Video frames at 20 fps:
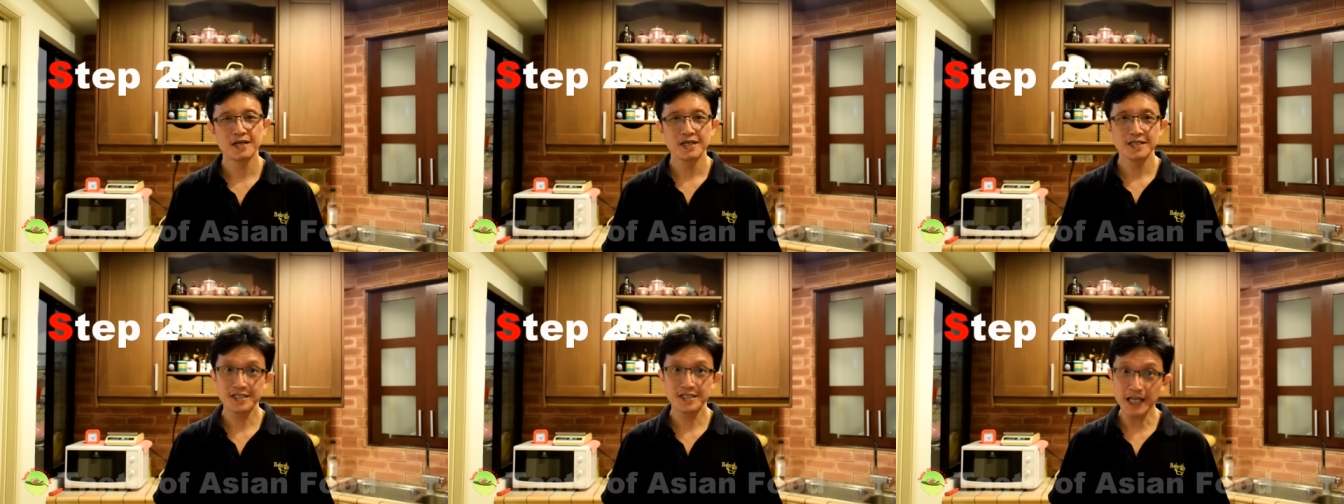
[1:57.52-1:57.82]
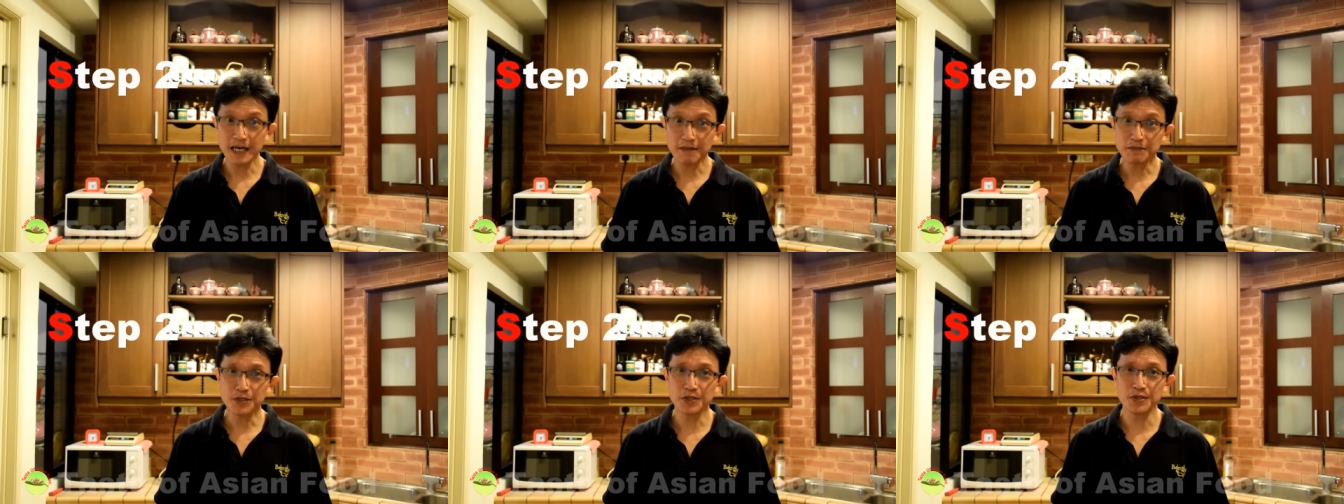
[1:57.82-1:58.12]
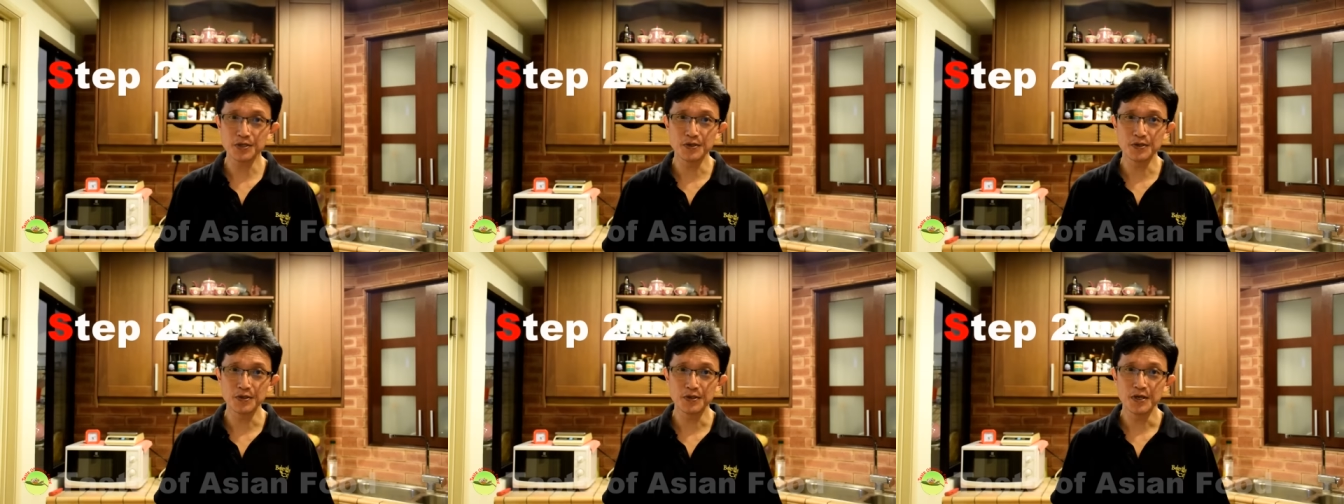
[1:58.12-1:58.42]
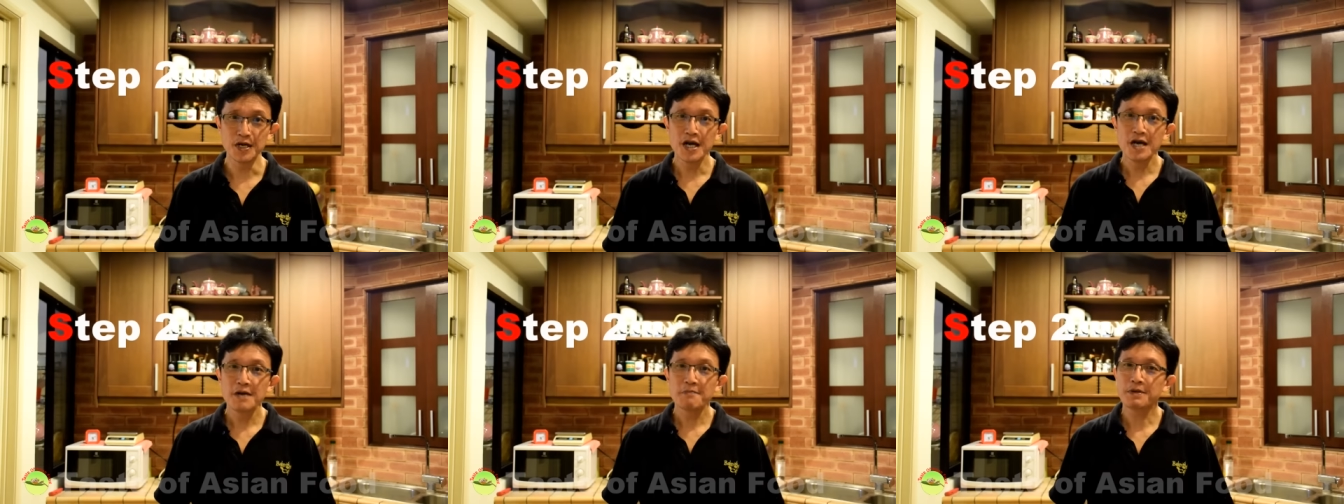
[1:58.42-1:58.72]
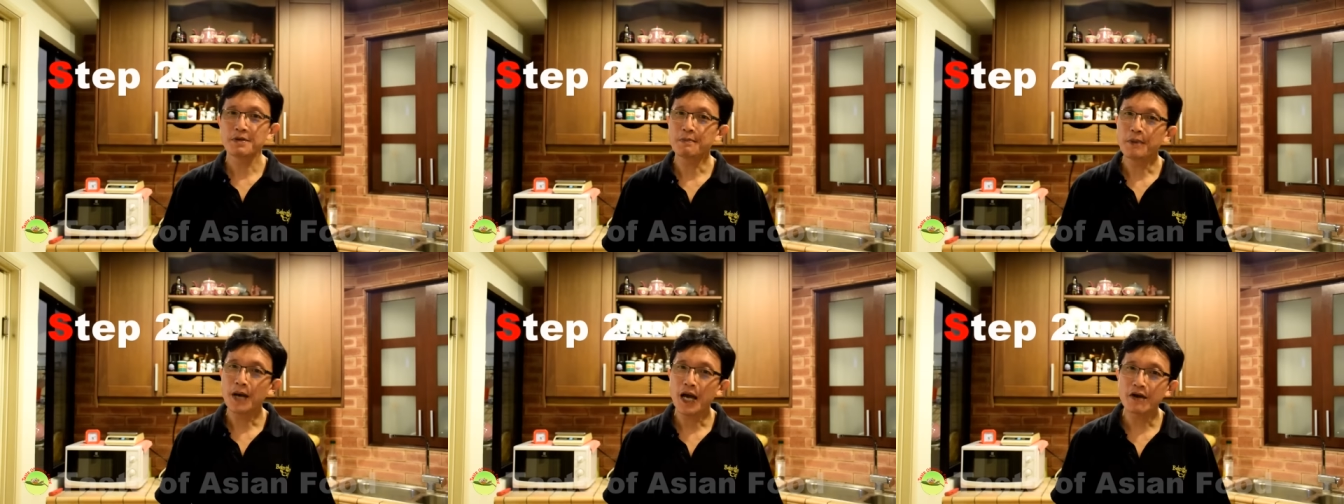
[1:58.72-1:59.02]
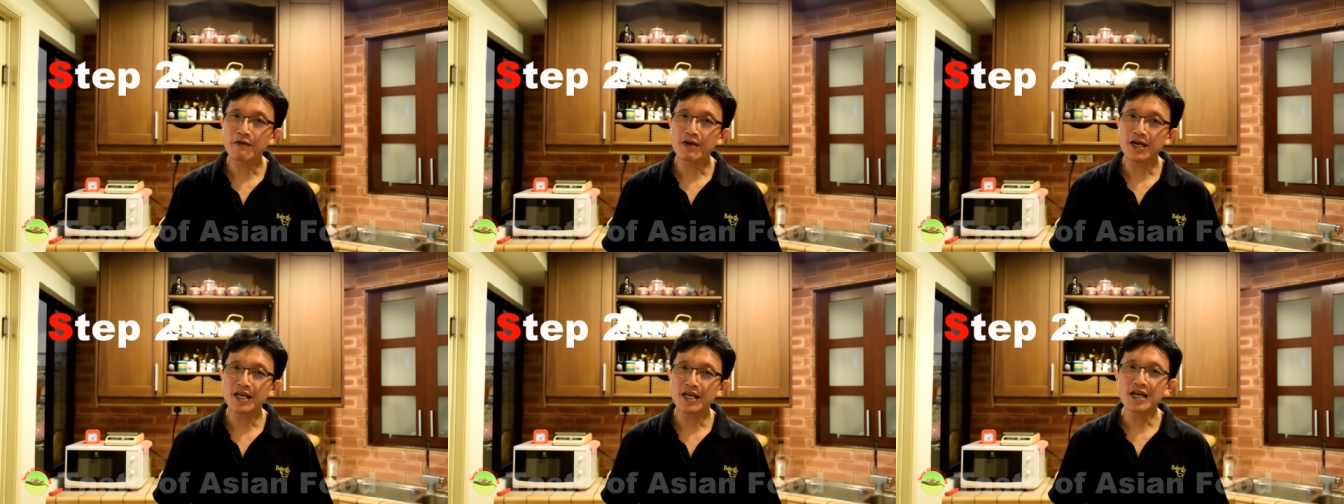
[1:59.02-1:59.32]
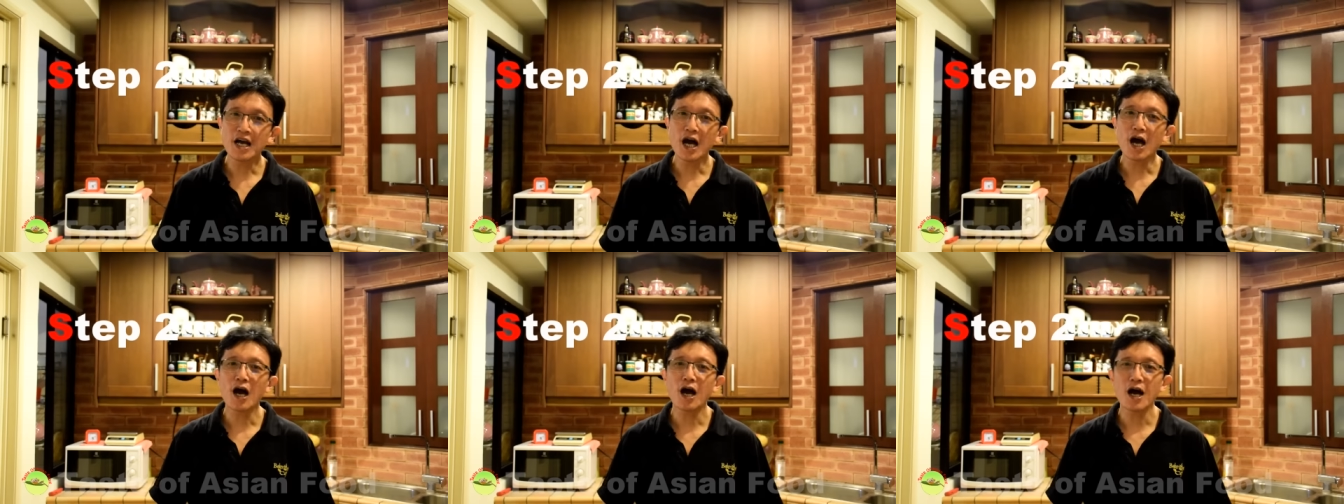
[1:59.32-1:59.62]
Step 2.
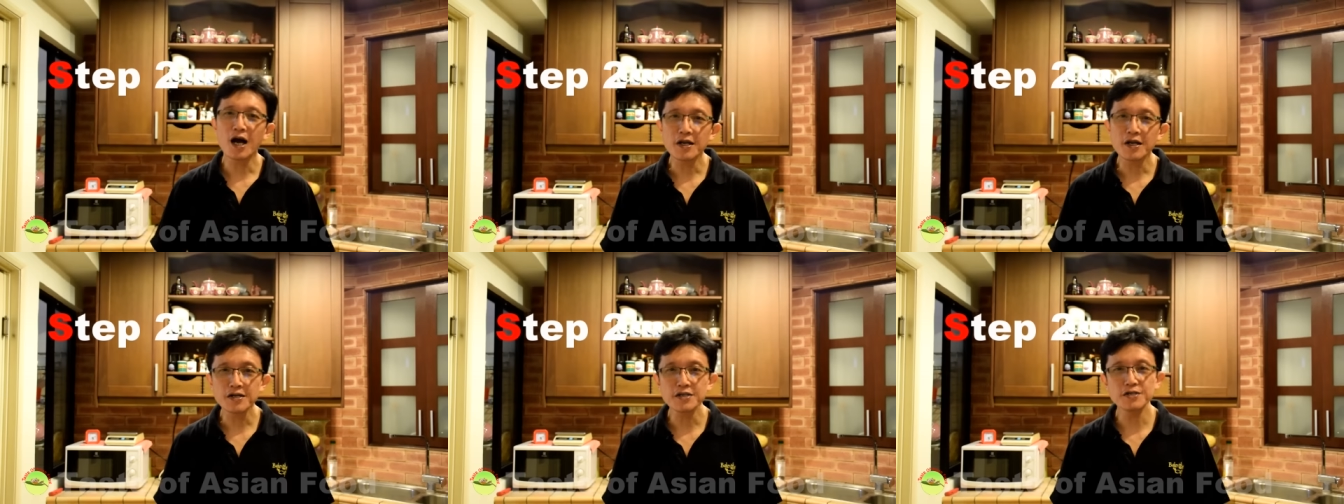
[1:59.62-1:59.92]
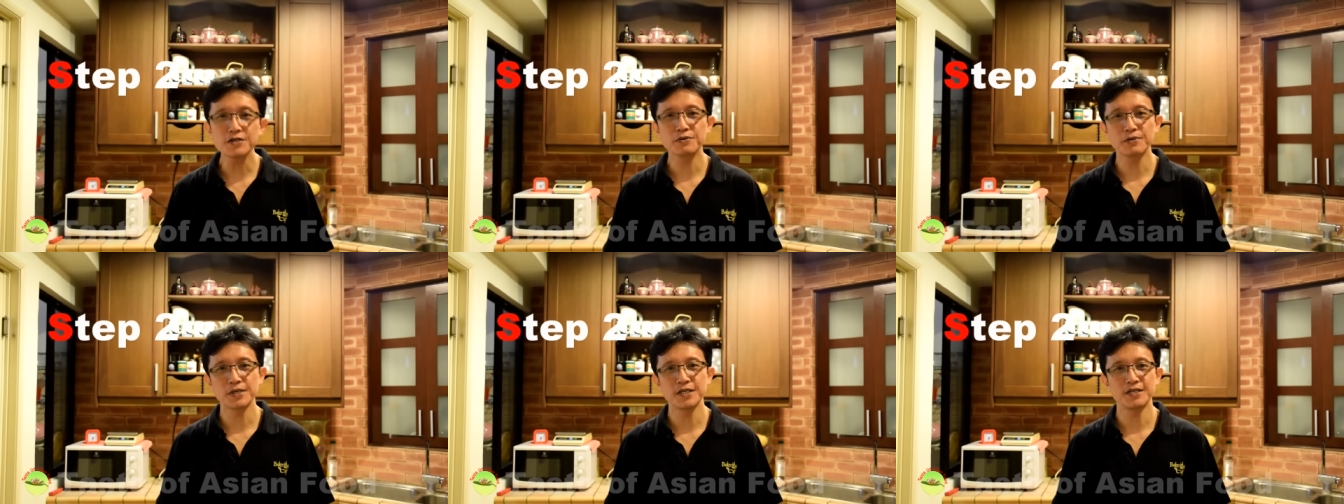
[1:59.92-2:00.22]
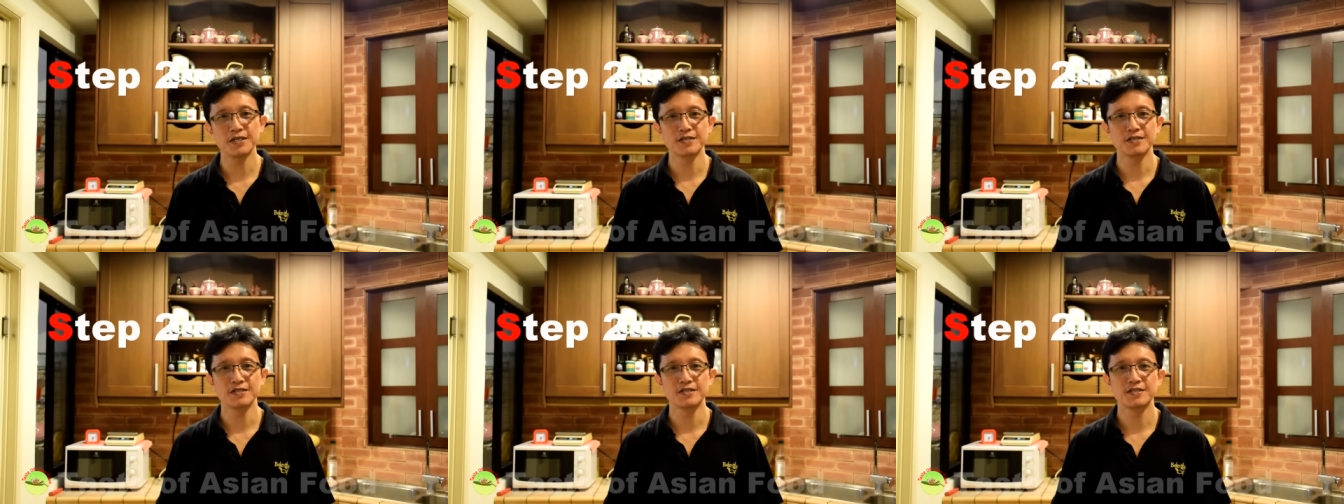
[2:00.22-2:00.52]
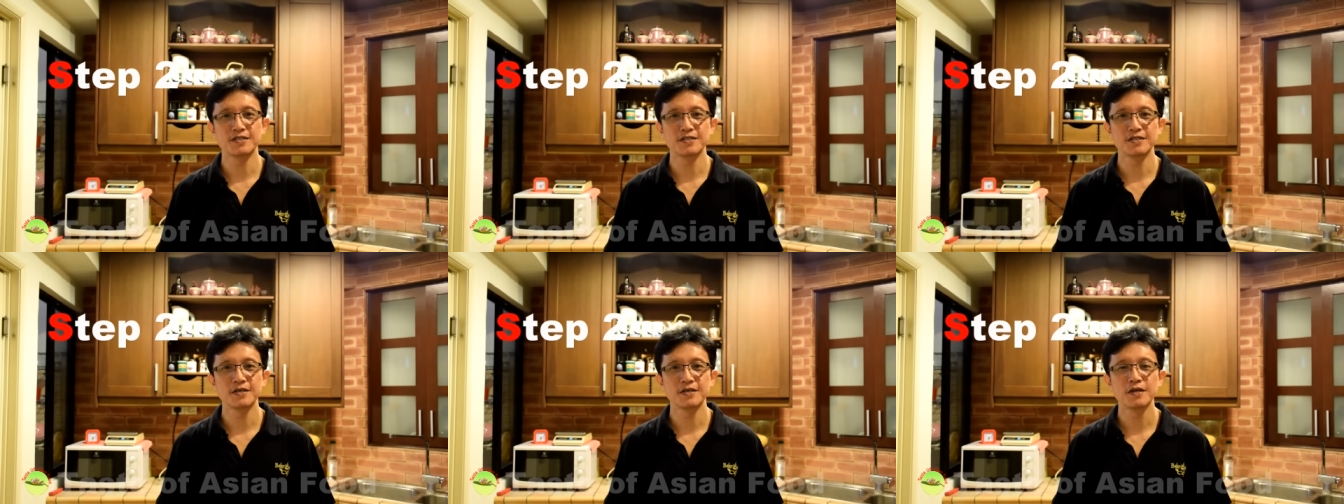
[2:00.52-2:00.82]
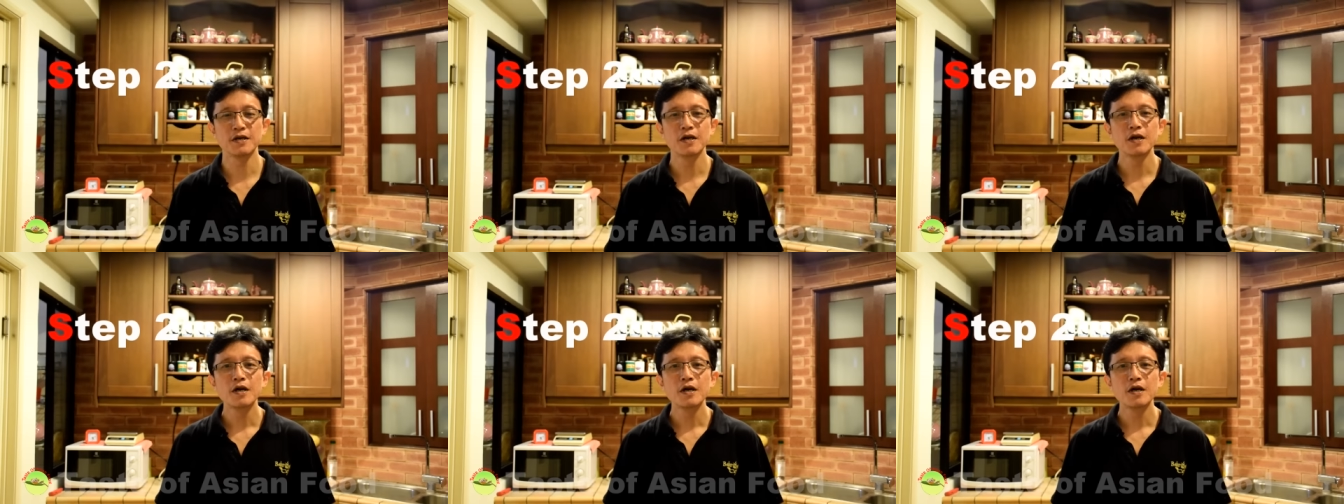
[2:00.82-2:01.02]
Preparing other ingredients.